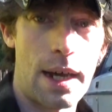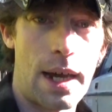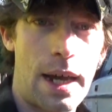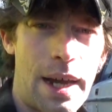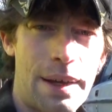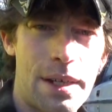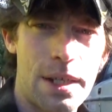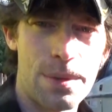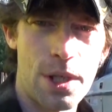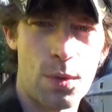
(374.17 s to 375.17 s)
And
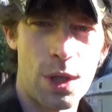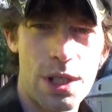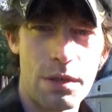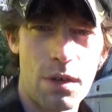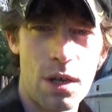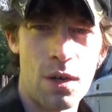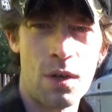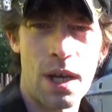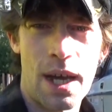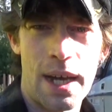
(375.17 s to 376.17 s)
because it was a twisty
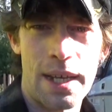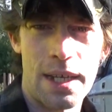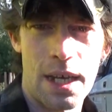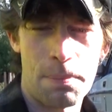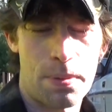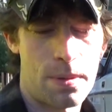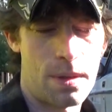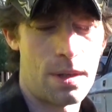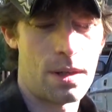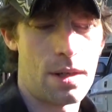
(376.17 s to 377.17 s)
road, I ended up
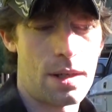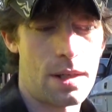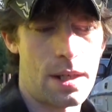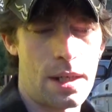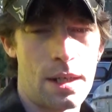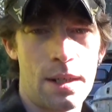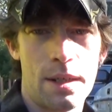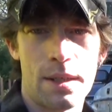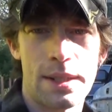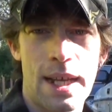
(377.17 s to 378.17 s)
getting a
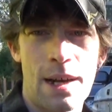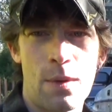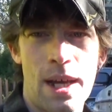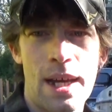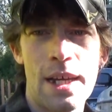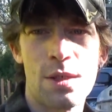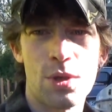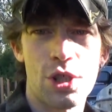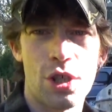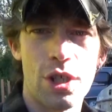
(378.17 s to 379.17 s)
little sideways,
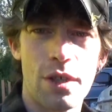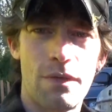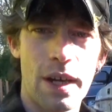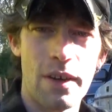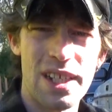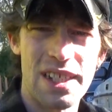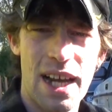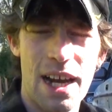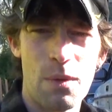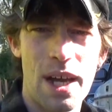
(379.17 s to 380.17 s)
which turned into very
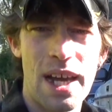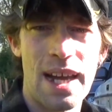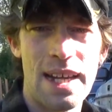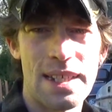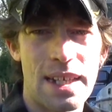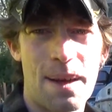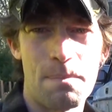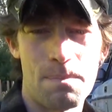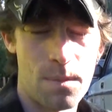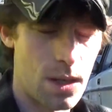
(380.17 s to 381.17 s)
sideways, and
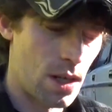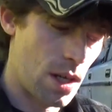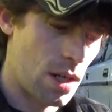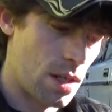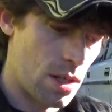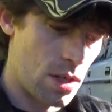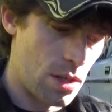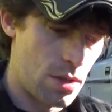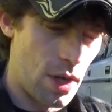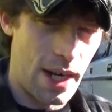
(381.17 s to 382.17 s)
I'm
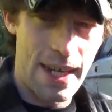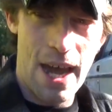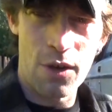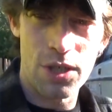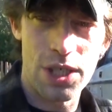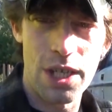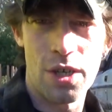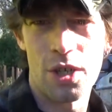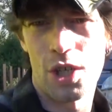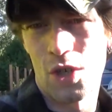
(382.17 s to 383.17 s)
trying to counter
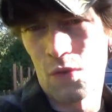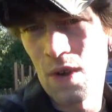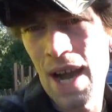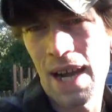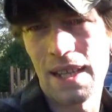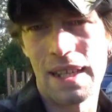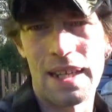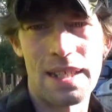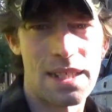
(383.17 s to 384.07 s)
steer to correct, and